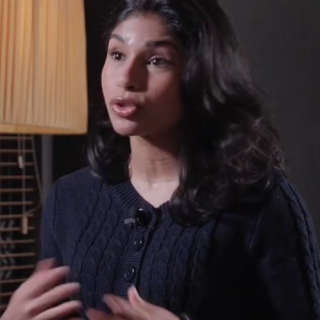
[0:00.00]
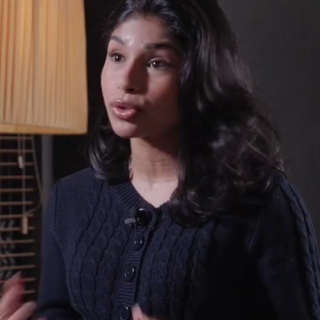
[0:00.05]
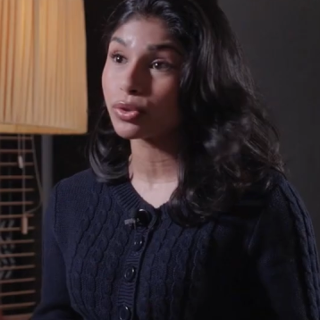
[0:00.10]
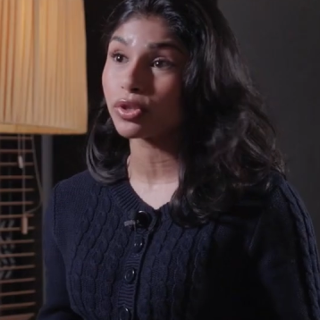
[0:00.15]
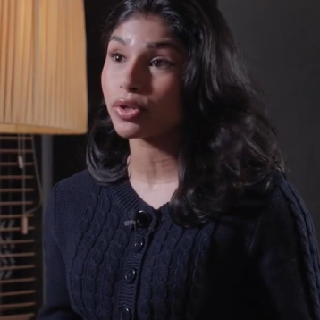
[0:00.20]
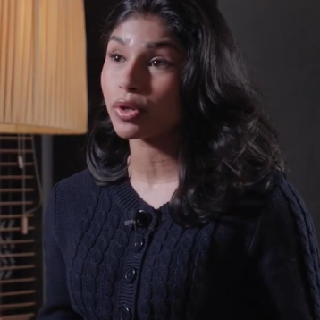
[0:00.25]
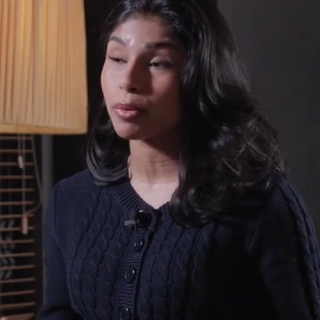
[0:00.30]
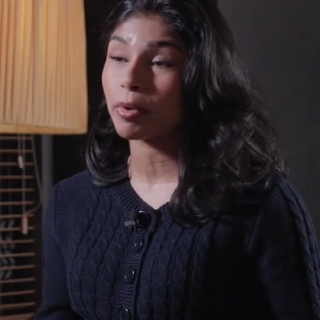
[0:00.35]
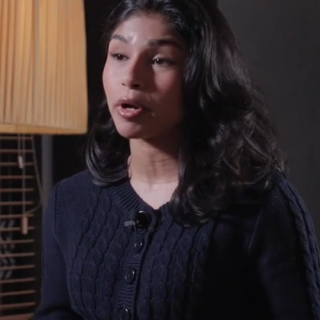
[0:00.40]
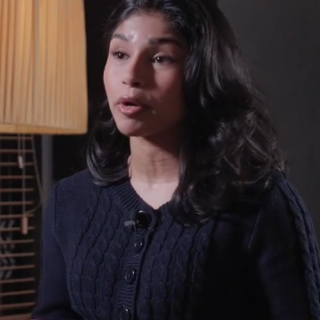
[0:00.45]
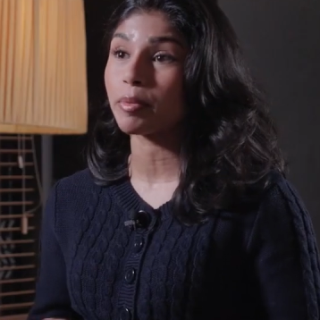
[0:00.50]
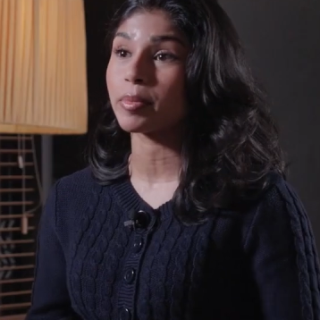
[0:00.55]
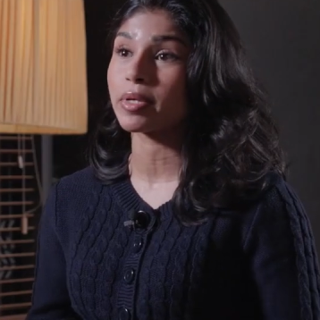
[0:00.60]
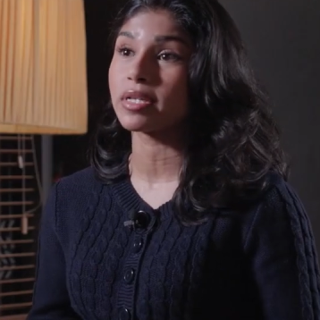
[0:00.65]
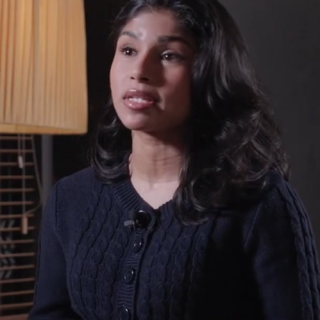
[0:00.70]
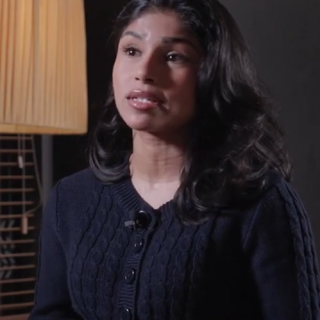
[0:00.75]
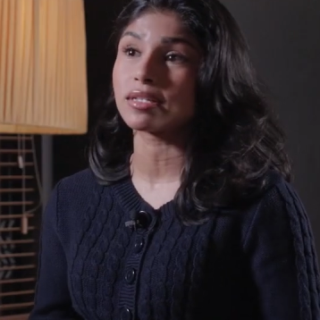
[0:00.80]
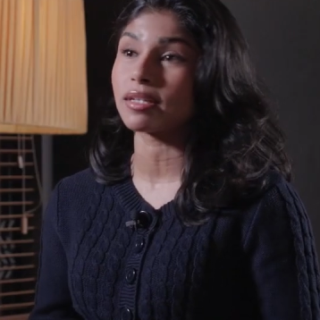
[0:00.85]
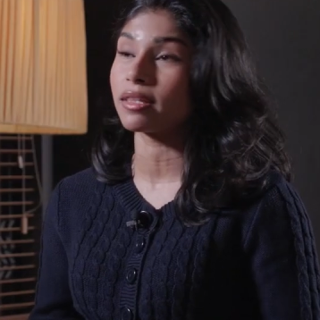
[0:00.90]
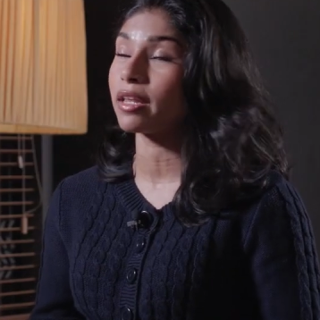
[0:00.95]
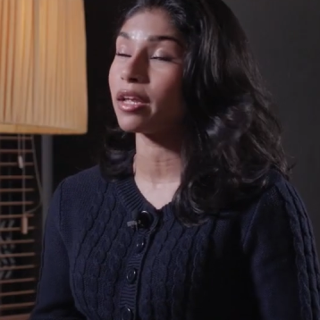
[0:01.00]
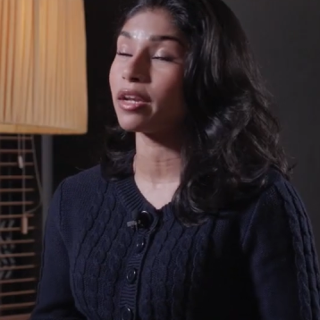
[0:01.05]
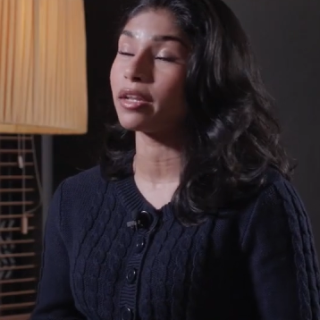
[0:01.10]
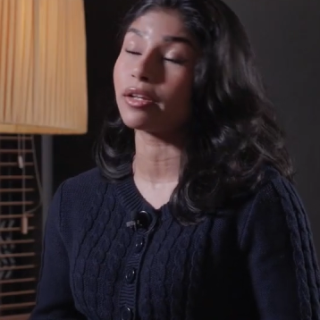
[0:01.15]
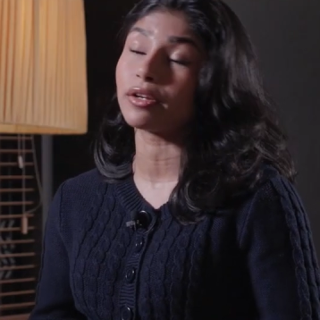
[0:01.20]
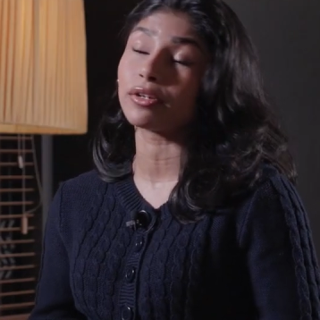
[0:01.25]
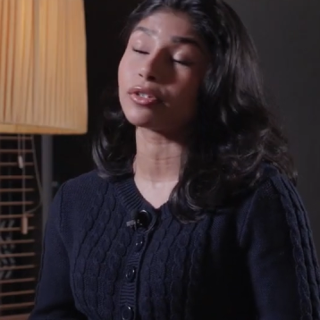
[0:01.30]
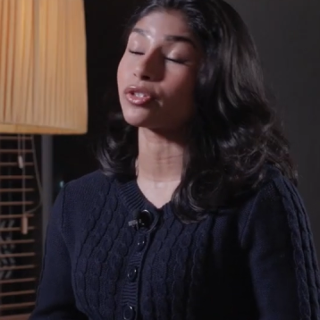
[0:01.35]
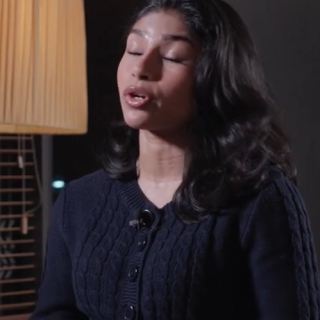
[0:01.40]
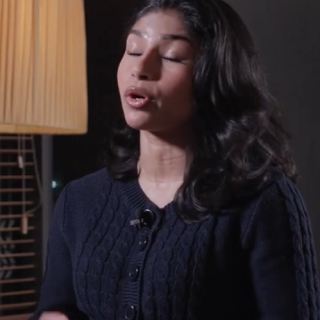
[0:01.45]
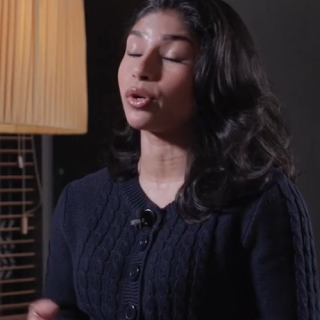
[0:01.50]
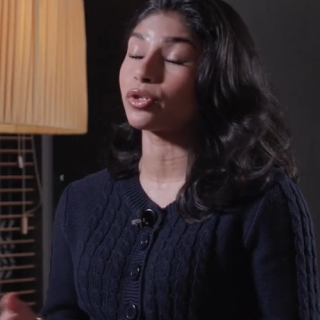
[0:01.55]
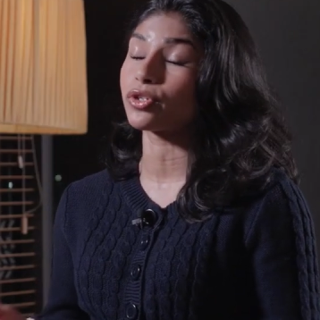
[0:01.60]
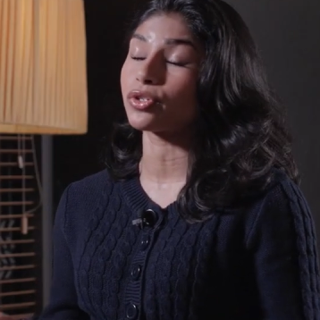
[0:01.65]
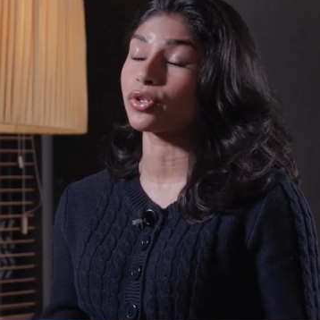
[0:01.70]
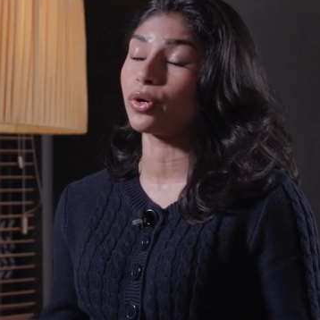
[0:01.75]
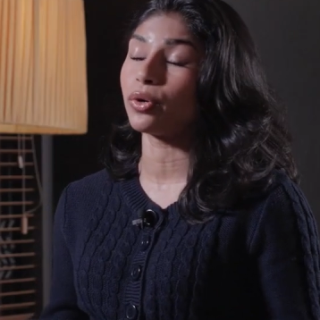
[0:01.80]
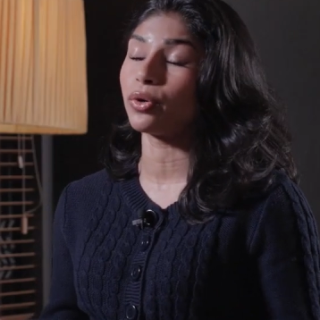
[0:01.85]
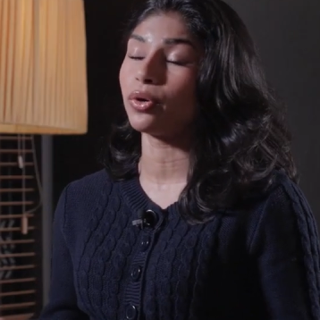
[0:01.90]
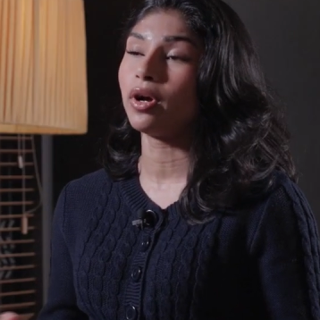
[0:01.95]
studio apartments, and then there's
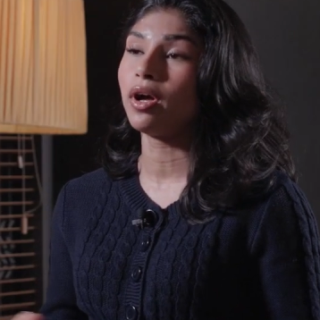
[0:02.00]
also